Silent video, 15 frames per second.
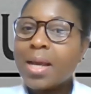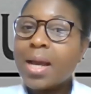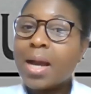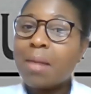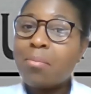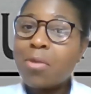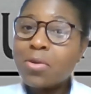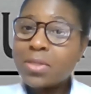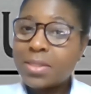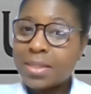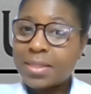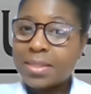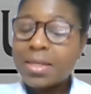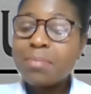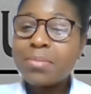Amongst the
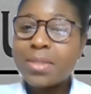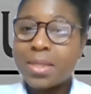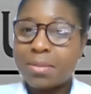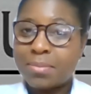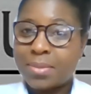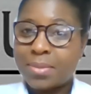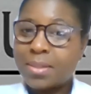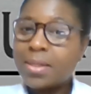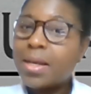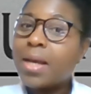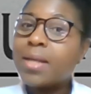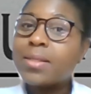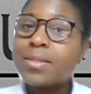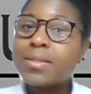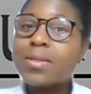symptoms
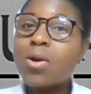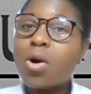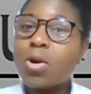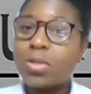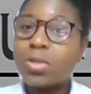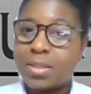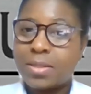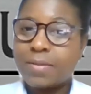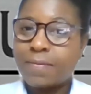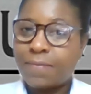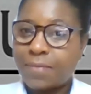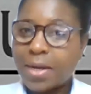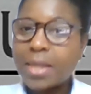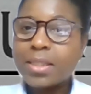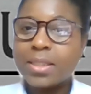is hot
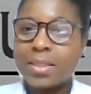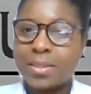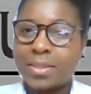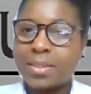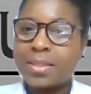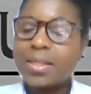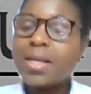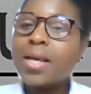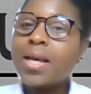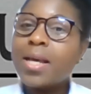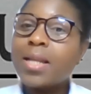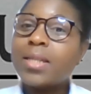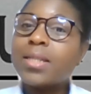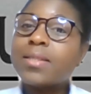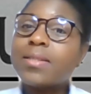flashes.
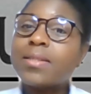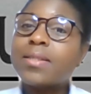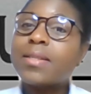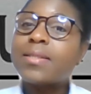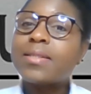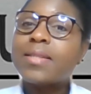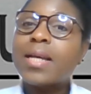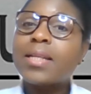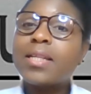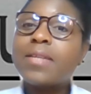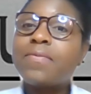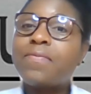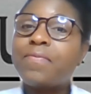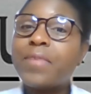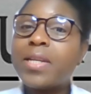This is a sudden
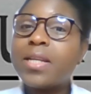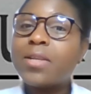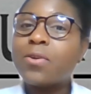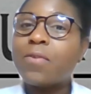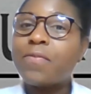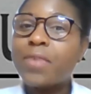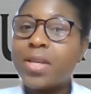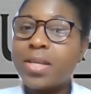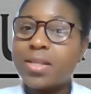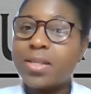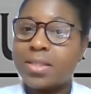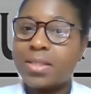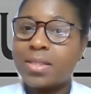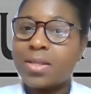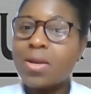feeling of heat
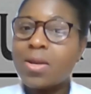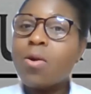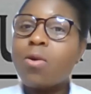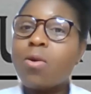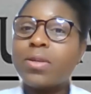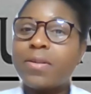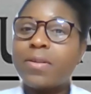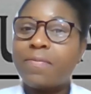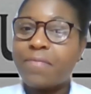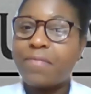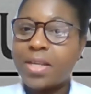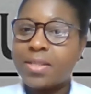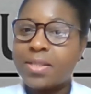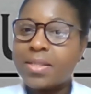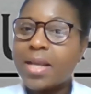on the
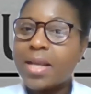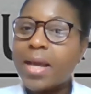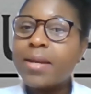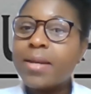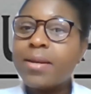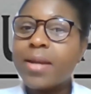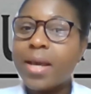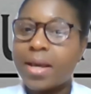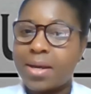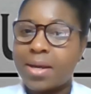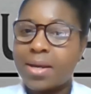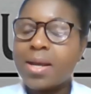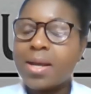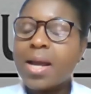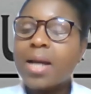face and neck
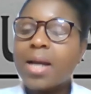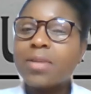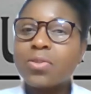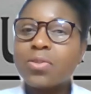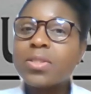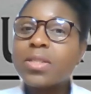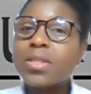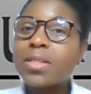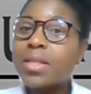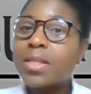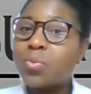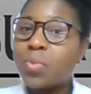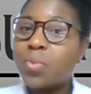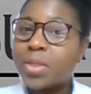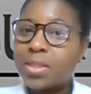
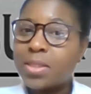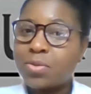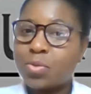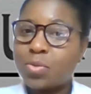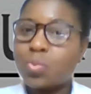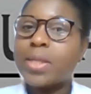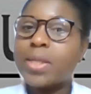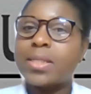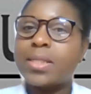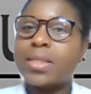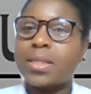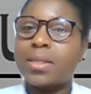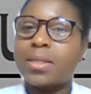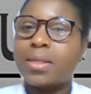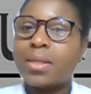associated with
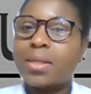sweating.